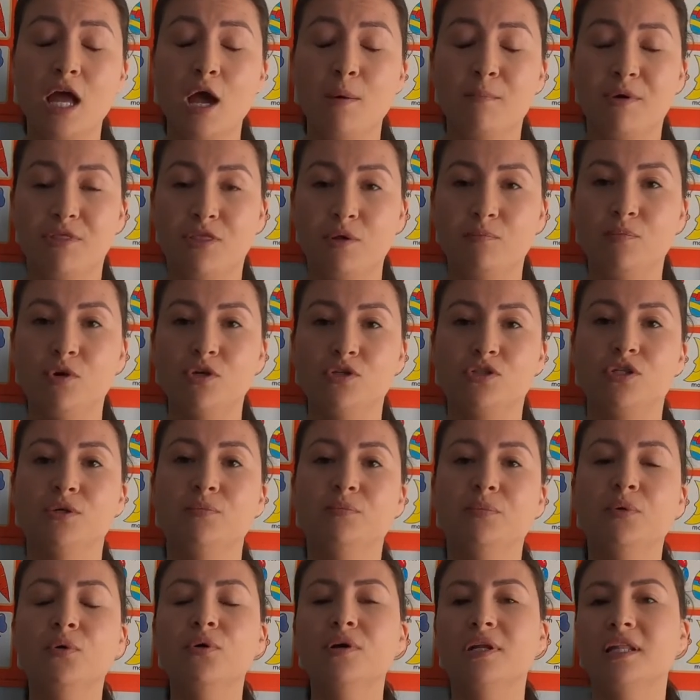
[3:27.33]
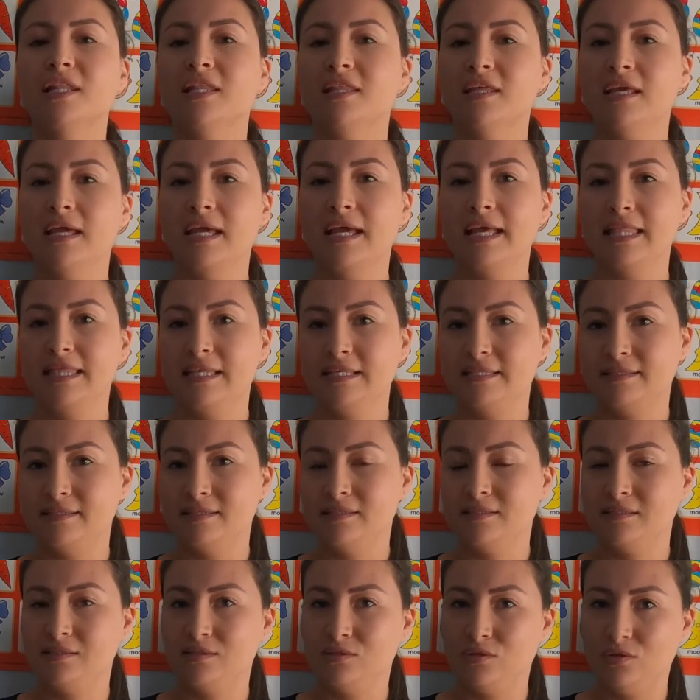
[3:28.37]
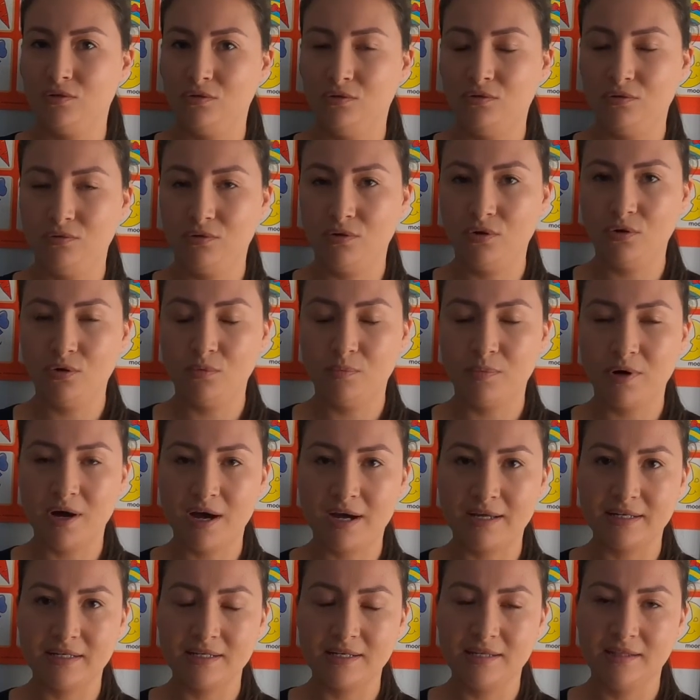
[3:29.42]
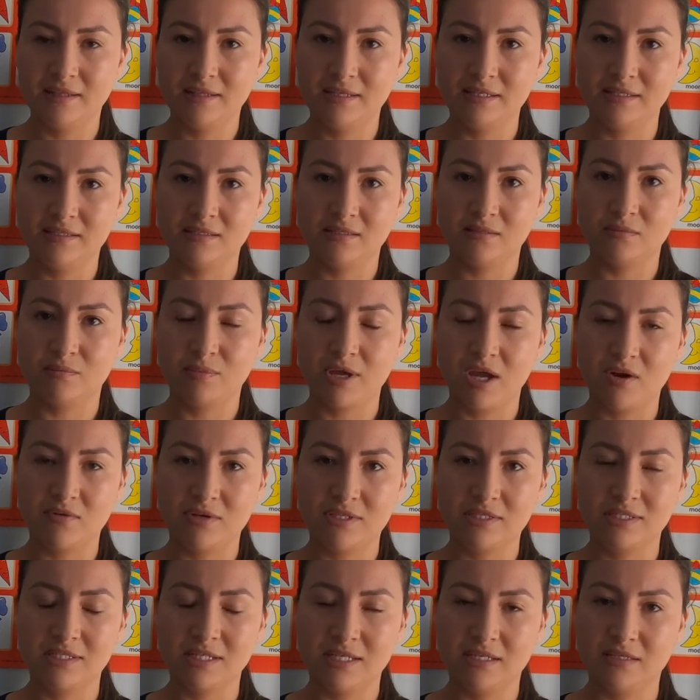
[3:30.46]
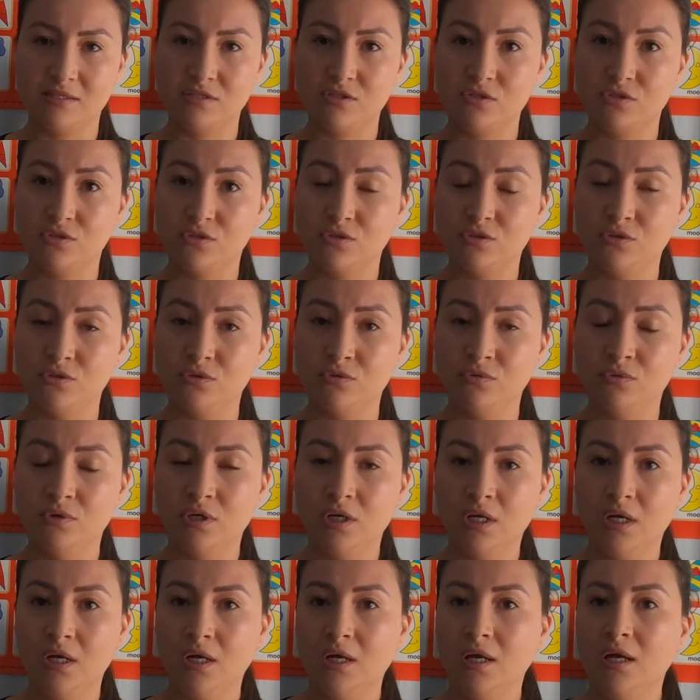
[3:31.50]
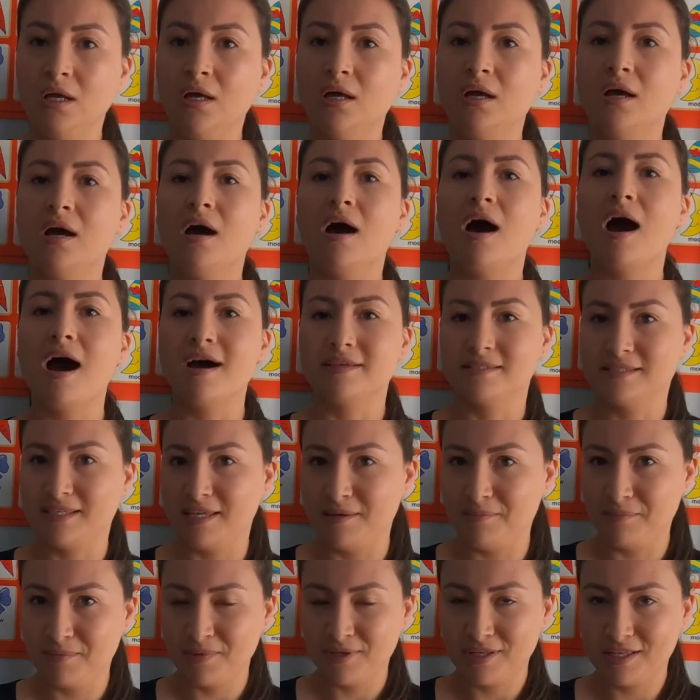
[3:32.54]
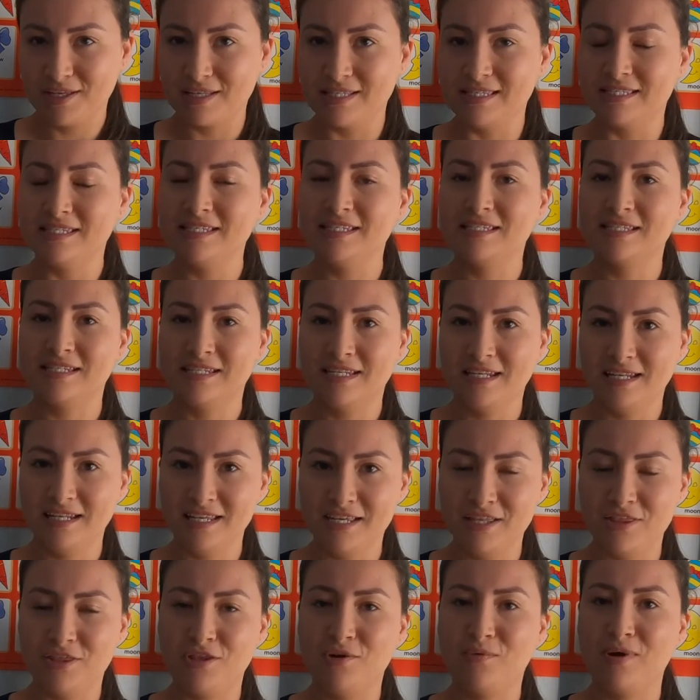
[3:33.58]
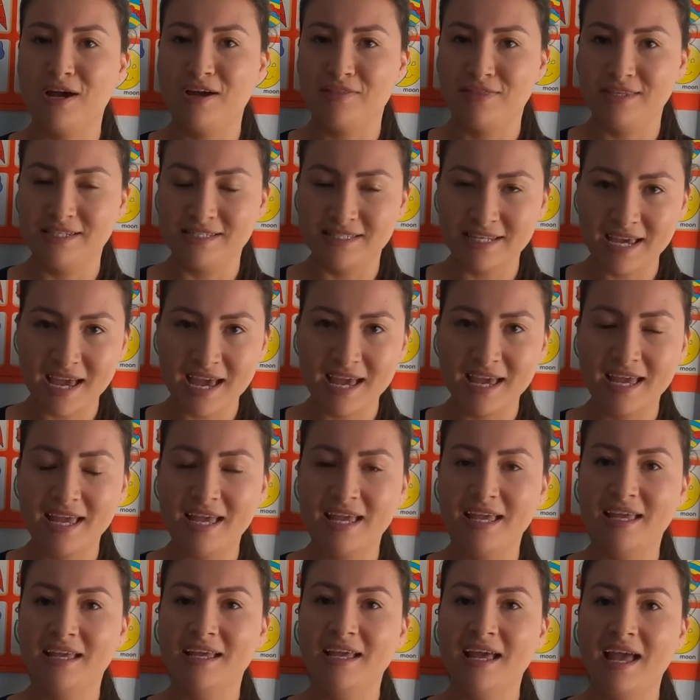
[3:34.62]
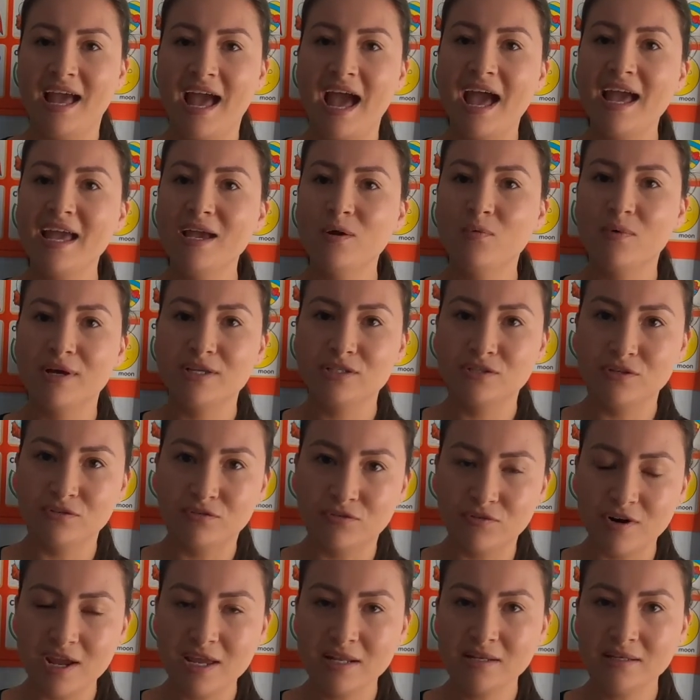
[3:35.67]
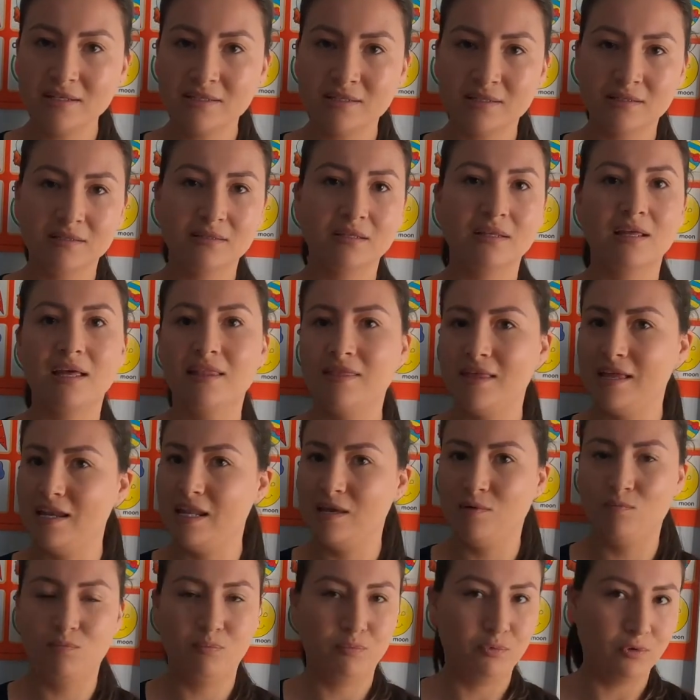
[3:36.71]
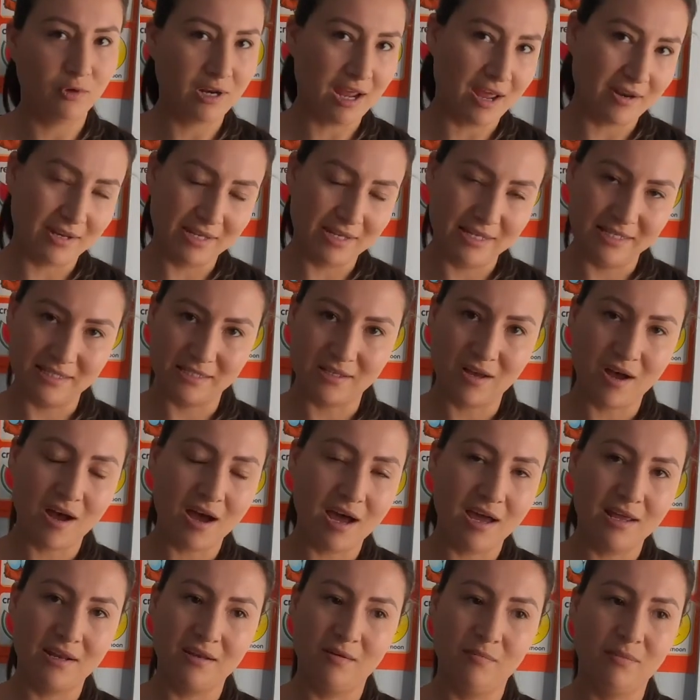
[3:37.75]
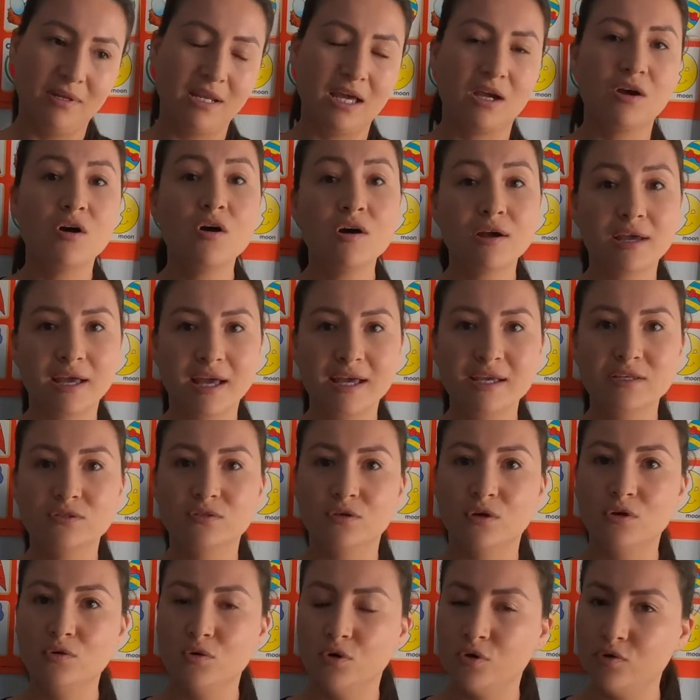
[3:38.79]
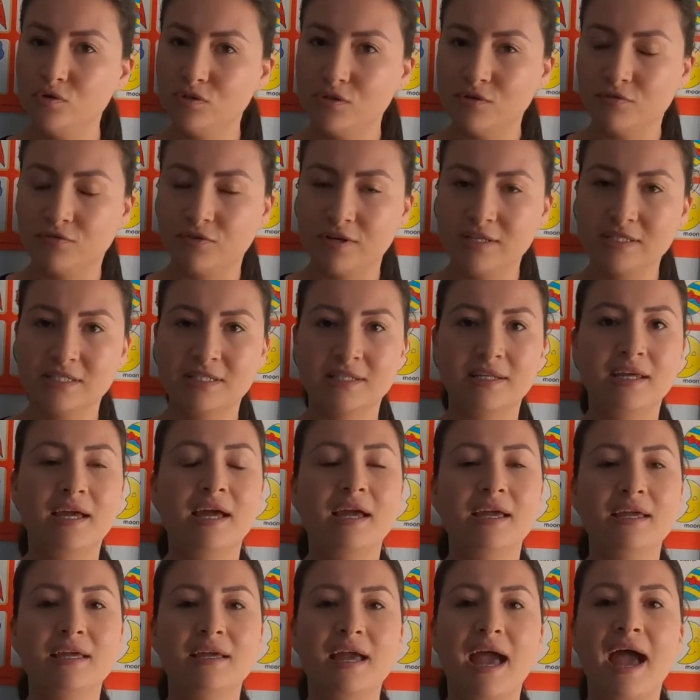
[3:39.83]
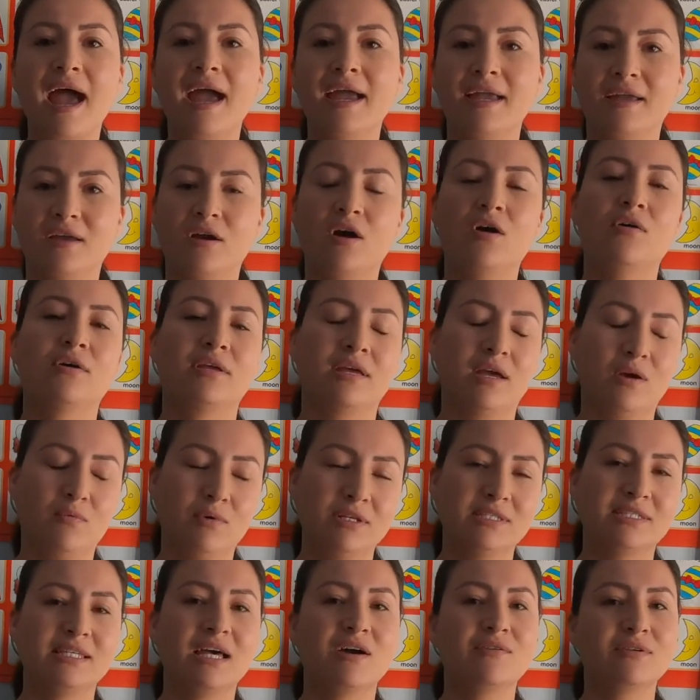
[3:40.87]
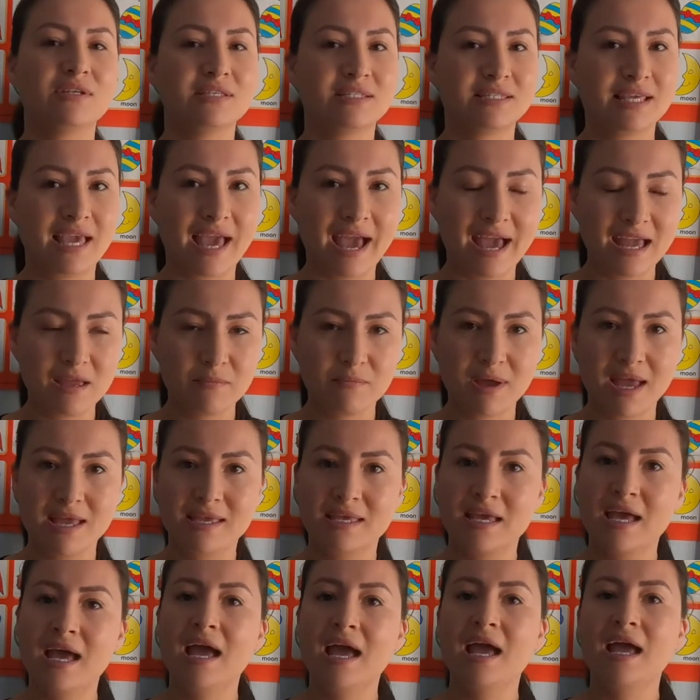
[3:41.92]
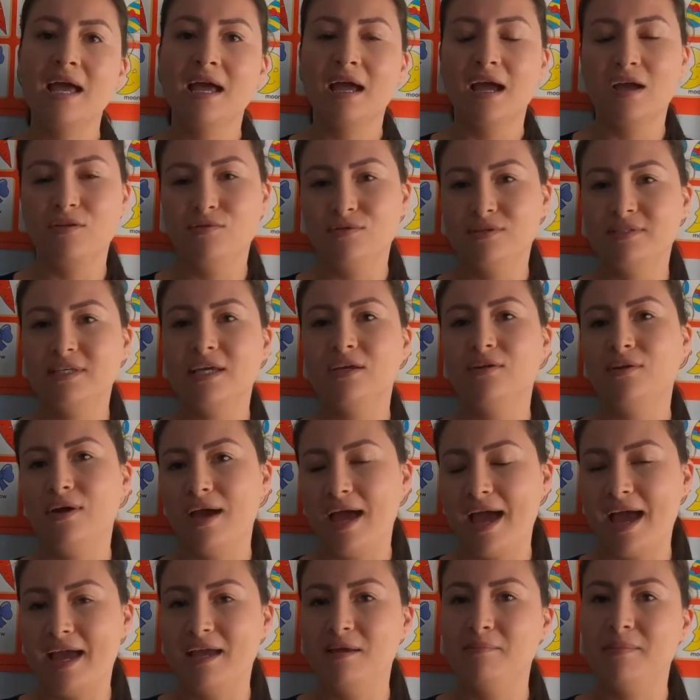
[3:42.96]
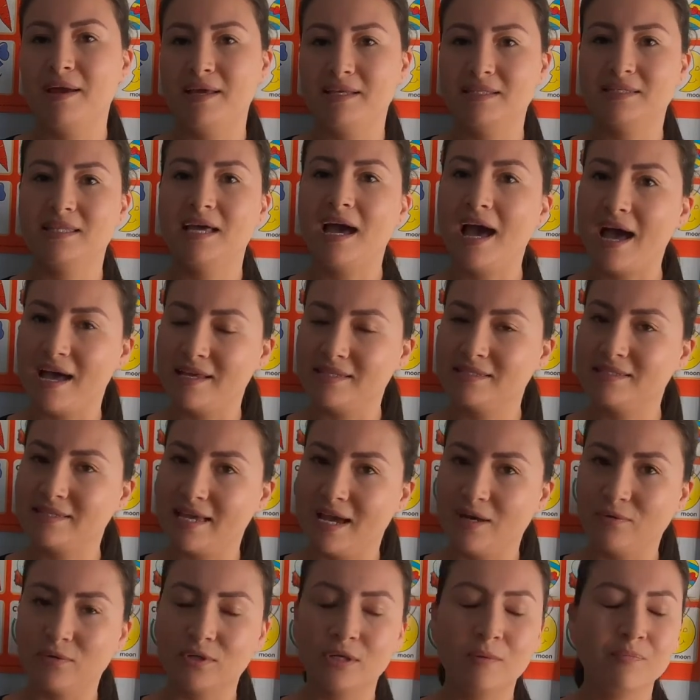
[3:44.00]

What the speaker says: But the most important thing, and this is your part in this, parents, is to ask him consistently throughout the day, hey, where's your friend? And then he pull out his card and be like, okay, so who's your friend today? A. Okay, what sound does the A make? And you say, you know, A makes the sound.